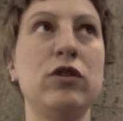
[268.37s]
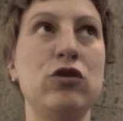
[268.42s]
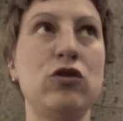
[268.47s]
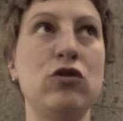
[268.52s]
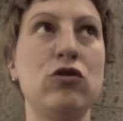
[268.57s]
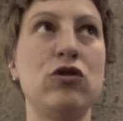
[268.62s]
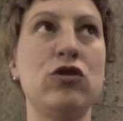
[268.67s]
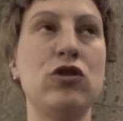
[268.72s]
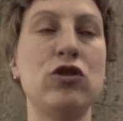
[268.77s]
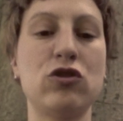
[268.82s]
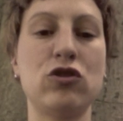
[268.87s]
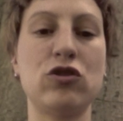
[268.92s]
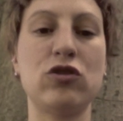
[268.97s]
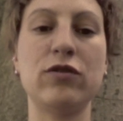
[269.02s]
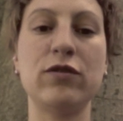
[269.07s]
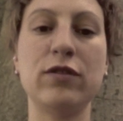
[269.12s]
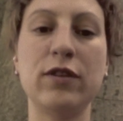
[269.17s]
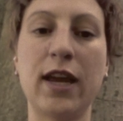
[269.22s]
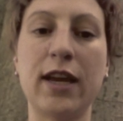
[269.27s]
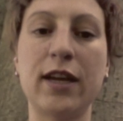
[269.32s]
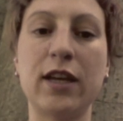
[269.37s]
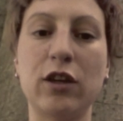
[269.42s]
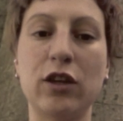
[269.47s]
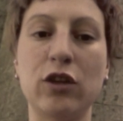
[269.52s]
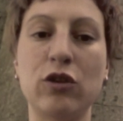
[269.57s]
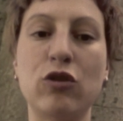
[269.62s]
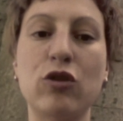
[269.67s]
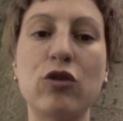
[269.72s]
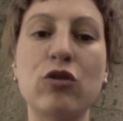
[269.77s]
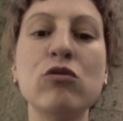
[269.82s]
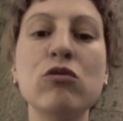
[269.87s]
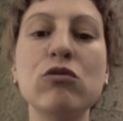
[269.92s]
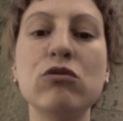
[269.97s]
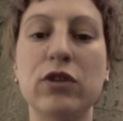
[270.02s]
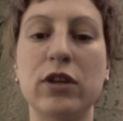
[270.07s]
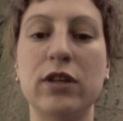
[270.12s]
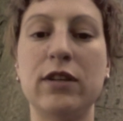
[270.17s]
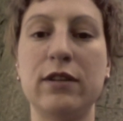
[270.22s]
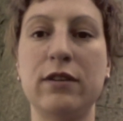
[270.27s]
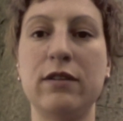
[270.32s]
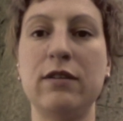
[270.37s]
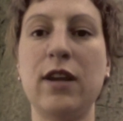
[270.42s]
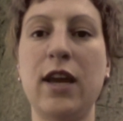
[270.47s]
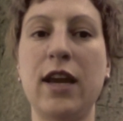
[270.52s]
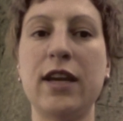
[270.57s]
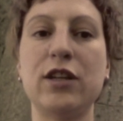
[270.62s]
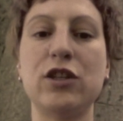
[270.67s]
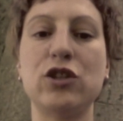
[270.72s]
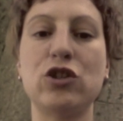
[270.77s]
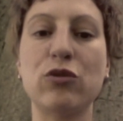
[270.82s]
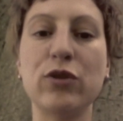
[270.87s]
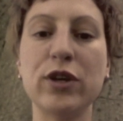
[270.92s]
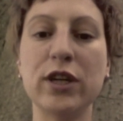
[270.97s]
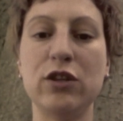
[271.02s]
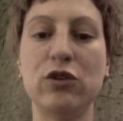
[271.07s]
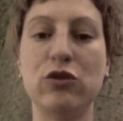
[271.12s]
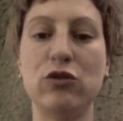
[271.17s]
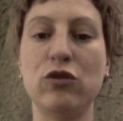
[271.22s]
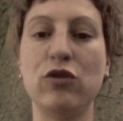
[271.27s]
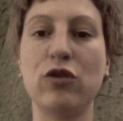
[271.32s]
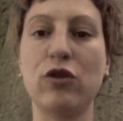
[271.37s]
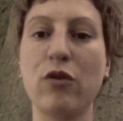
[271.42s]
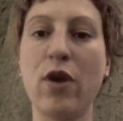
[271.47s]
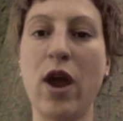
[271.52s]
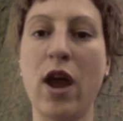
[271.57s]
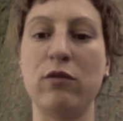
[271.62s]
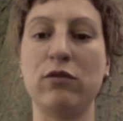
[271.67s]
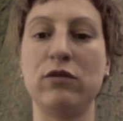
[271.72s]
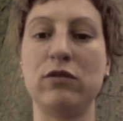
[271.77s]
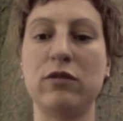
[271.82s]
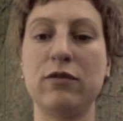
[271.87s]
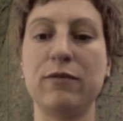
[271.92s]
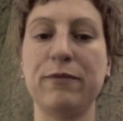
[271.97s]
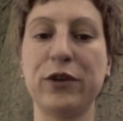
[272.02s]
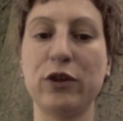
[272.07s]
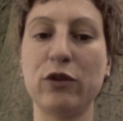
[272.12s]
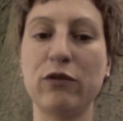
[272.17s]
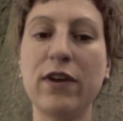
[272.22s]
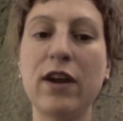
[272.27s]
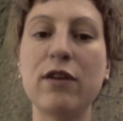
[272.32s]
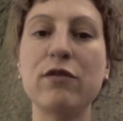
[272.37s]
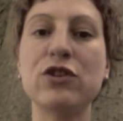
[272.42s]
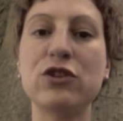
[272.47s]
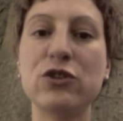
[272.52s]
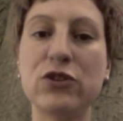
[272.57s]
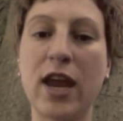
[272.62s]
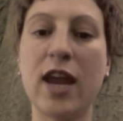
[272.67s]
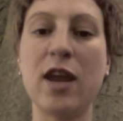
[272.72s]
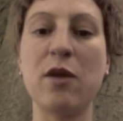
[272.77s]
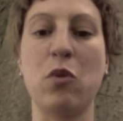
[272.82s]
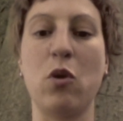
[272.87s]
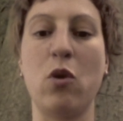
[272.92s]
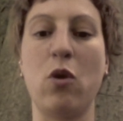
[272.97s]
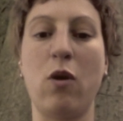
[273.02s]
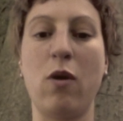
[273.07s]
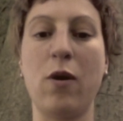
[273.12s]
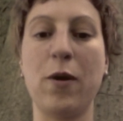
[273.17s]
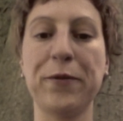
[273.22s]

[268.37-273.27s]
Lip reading: You're just like you're rooted like a tree to the ground. Very stable.